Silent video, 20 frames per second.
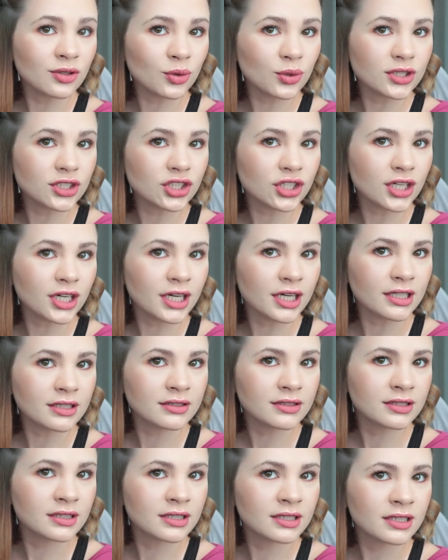return,
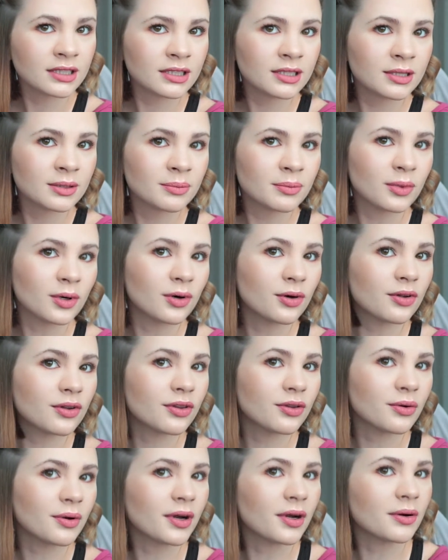pull
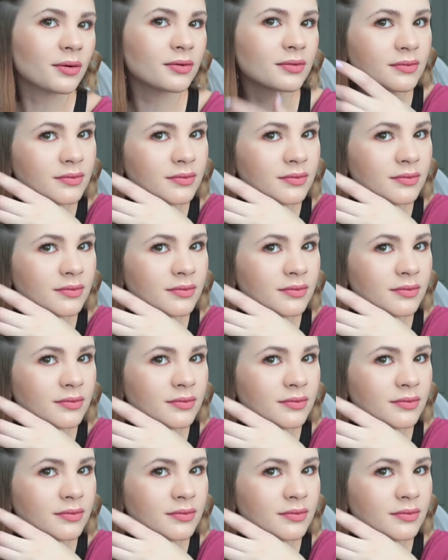through.